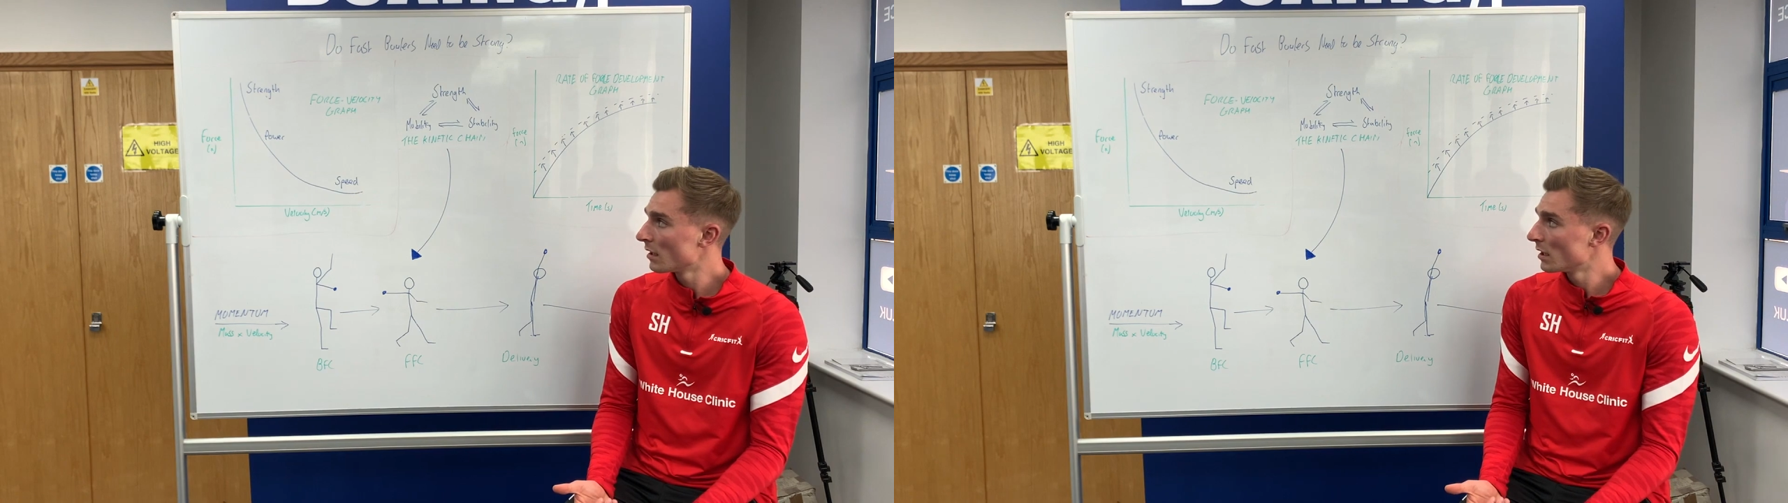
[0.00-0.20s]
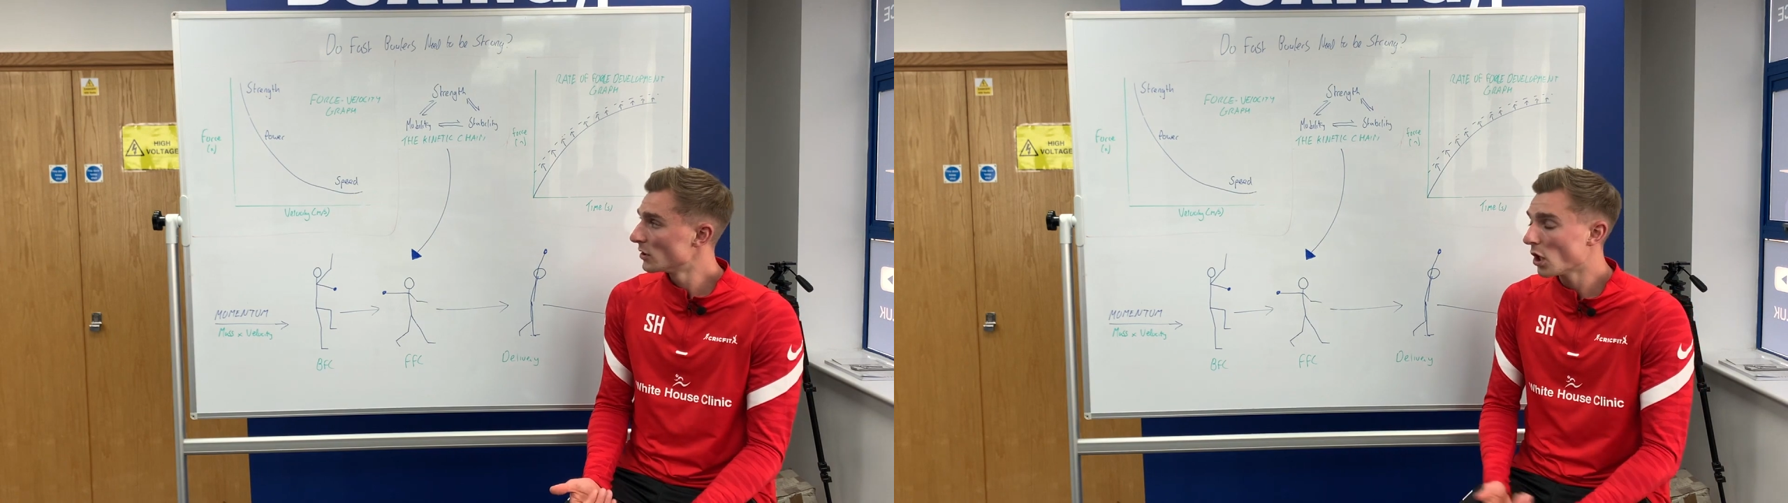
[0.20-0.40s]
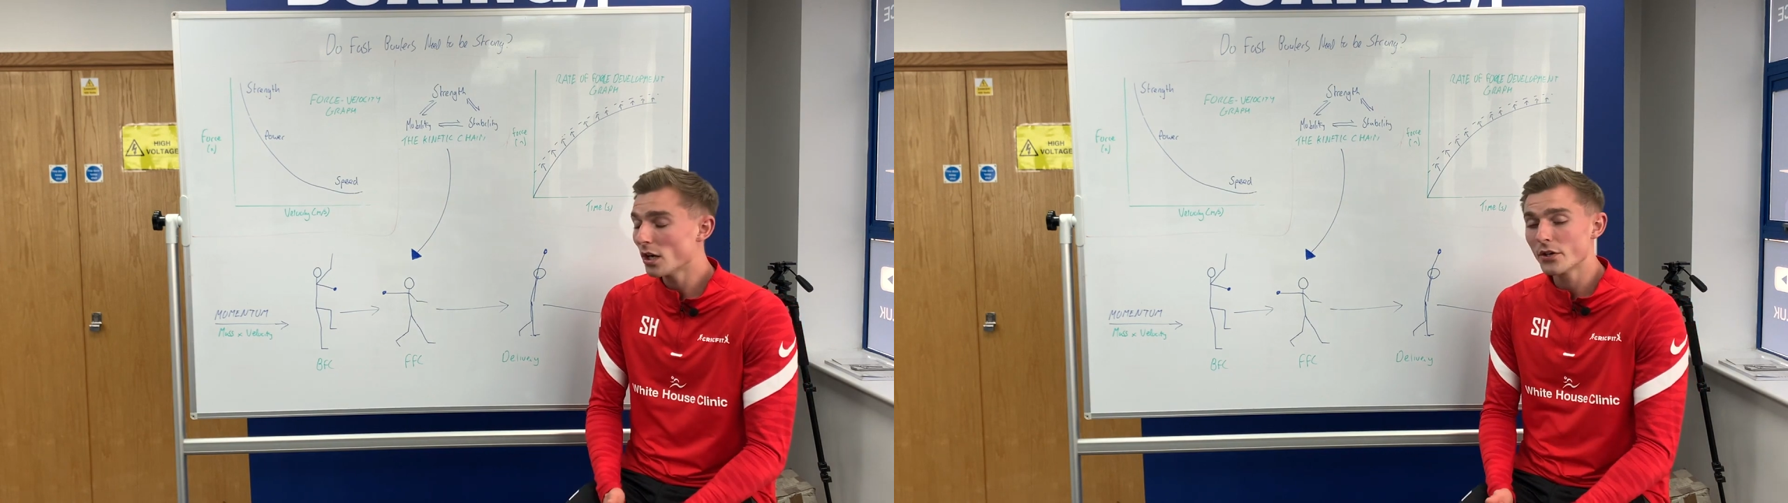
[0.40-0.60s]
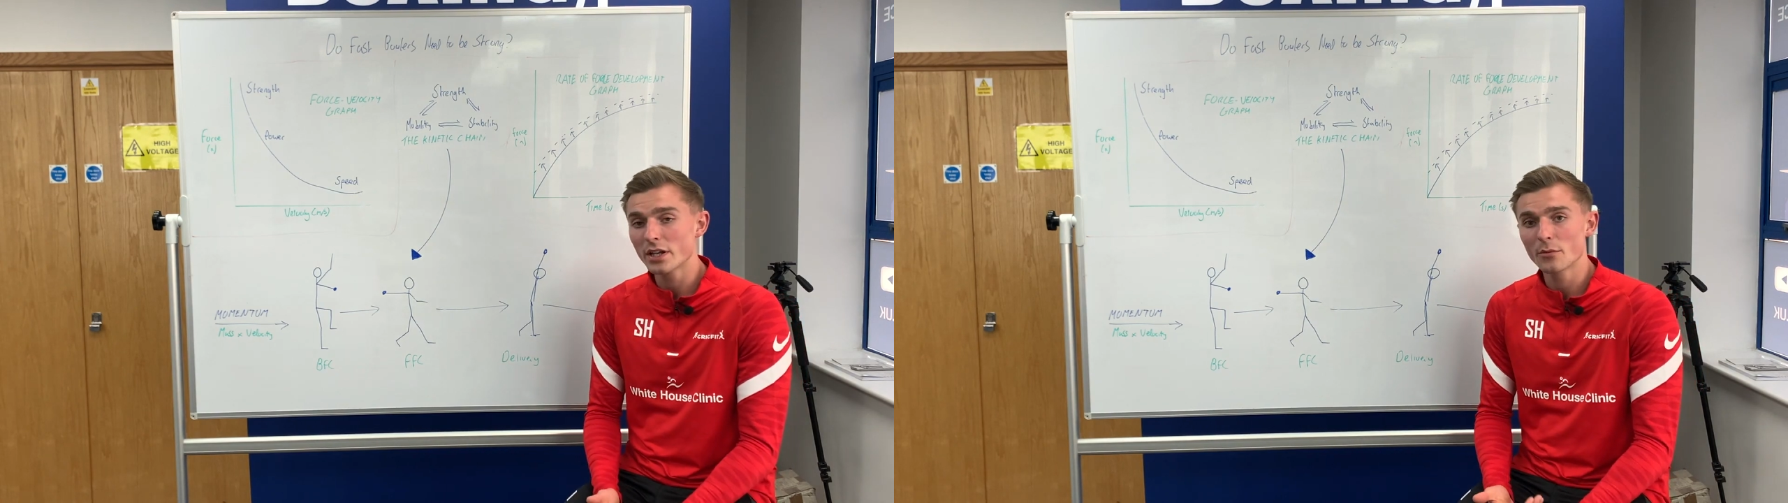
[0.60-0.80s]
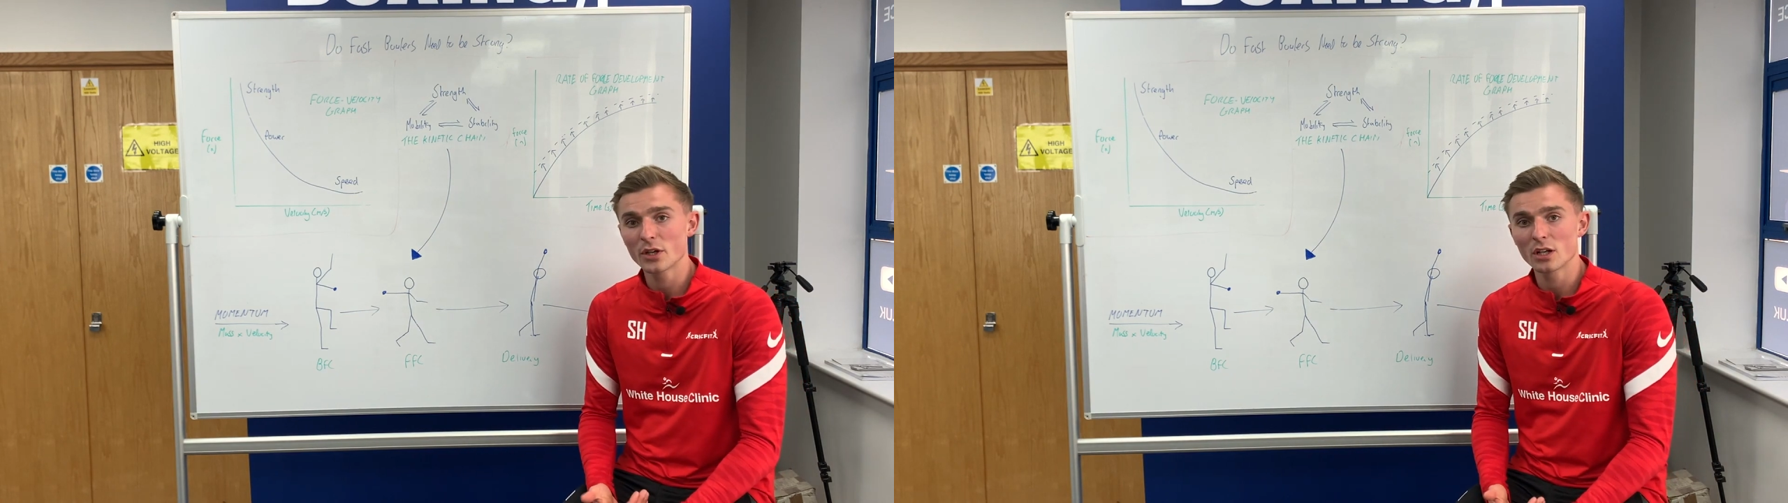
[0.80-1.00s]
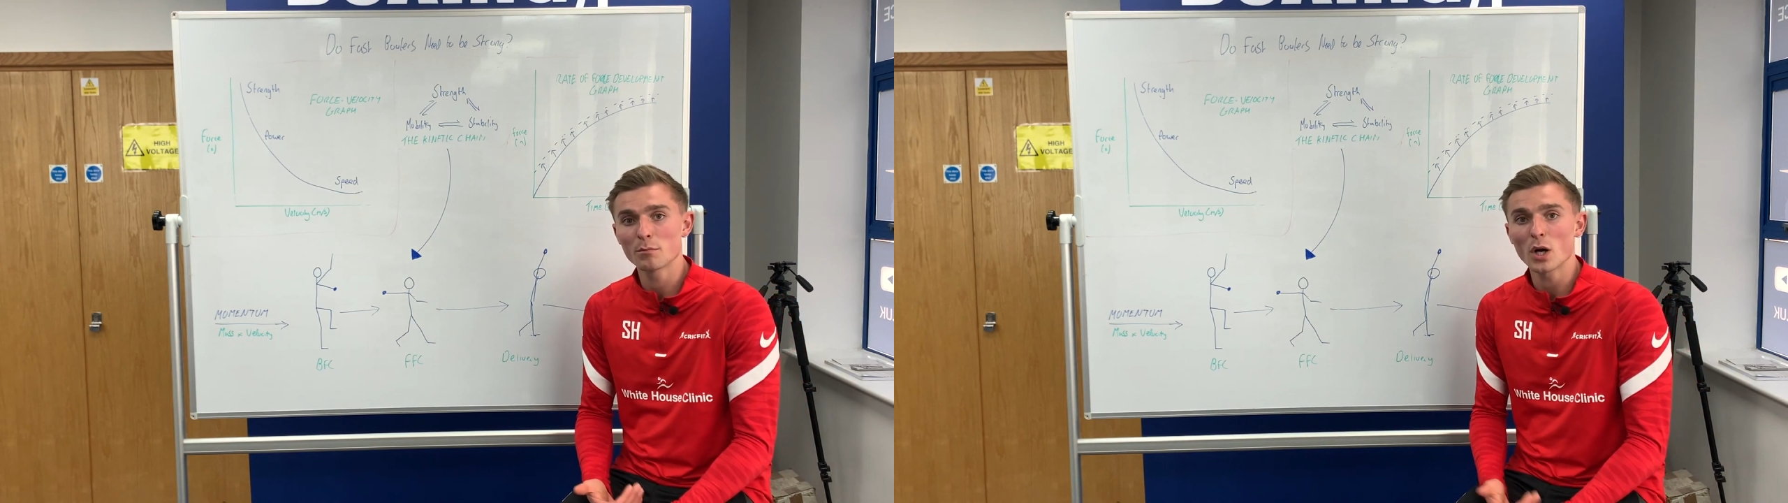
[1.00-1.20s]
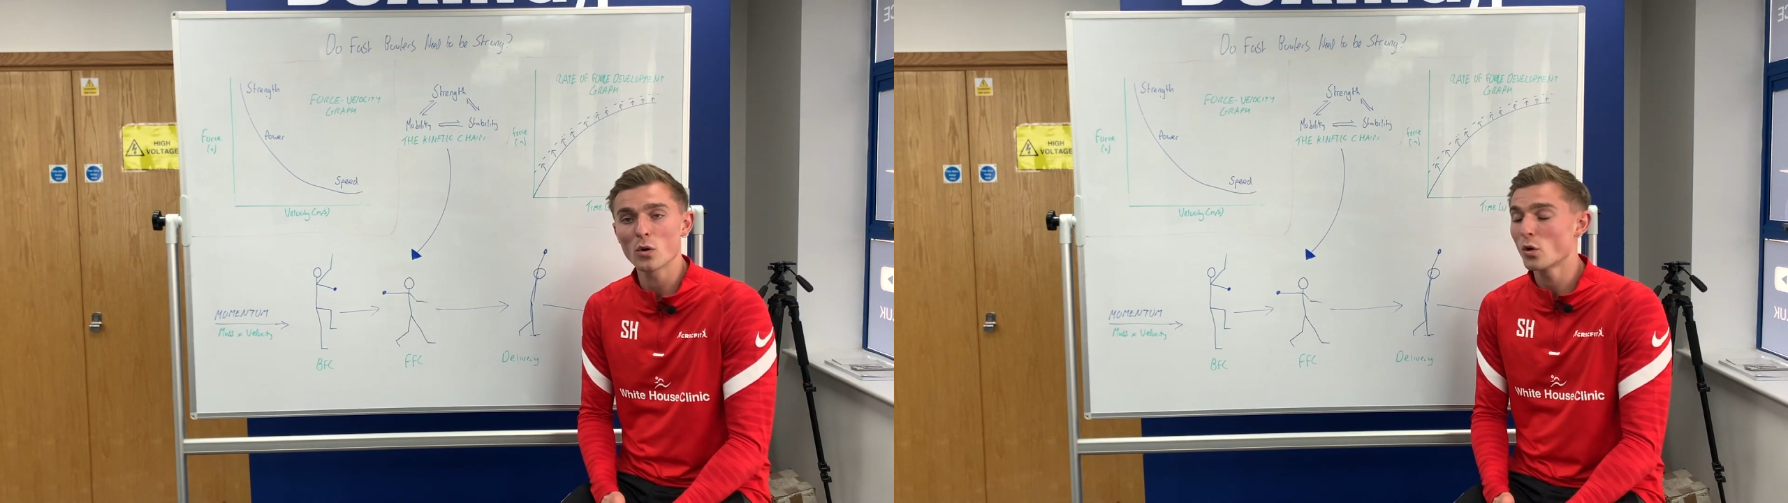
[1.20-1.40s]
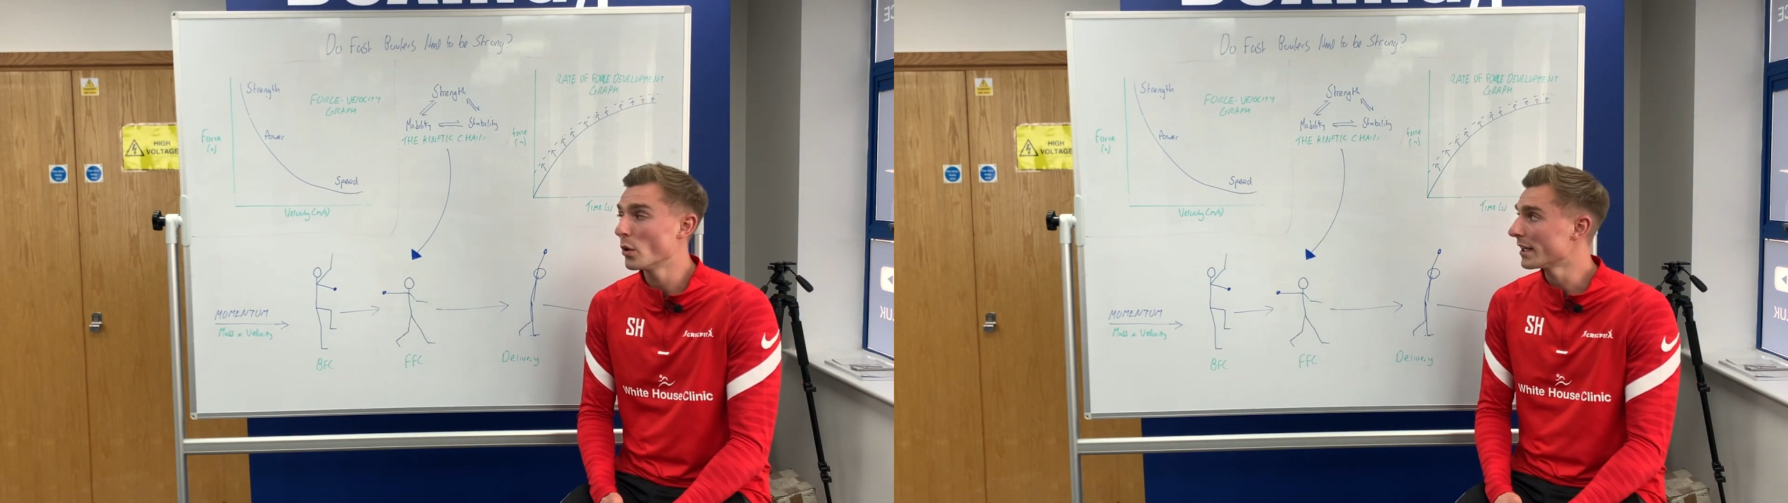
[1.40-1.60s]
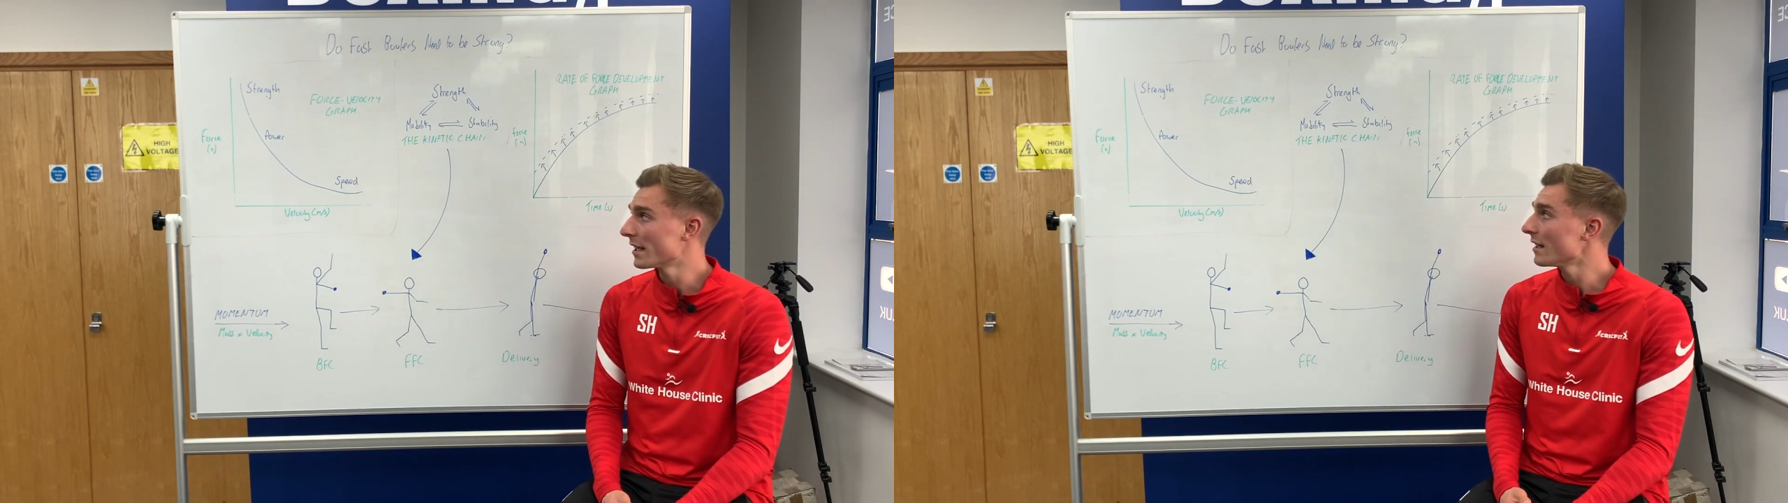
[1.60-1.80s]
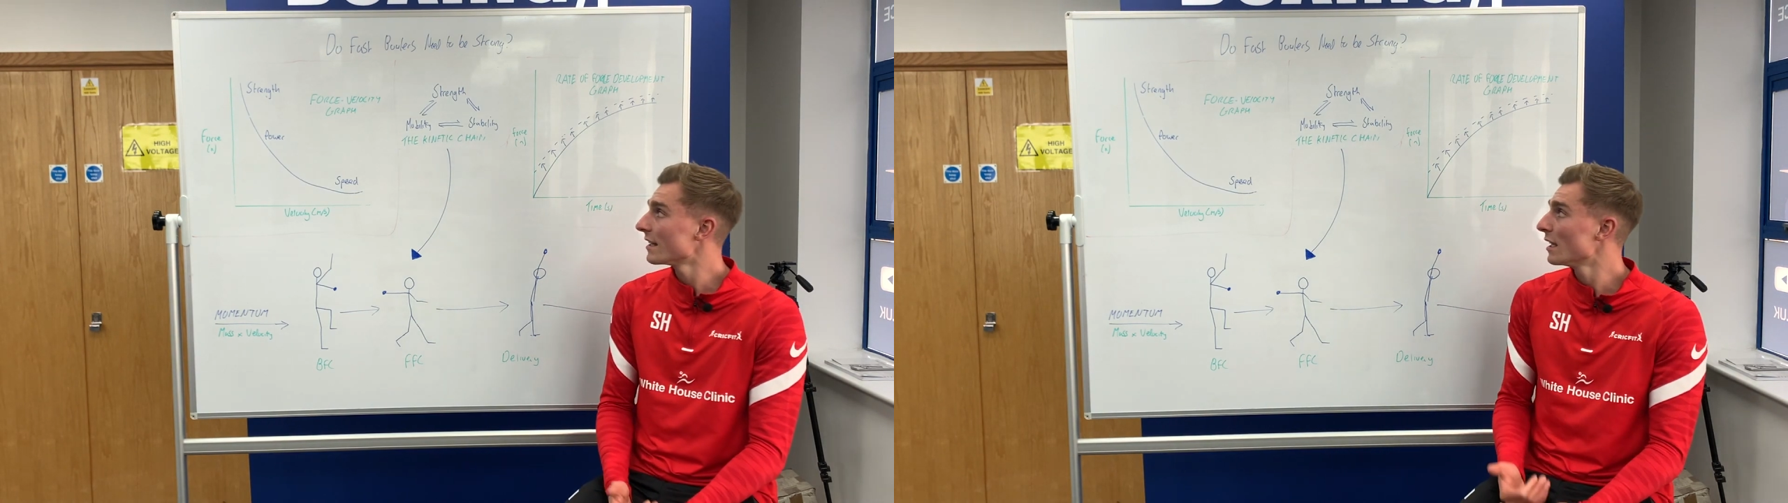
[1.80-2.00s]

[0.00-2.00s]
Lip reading: Not only are we going to bowl quicker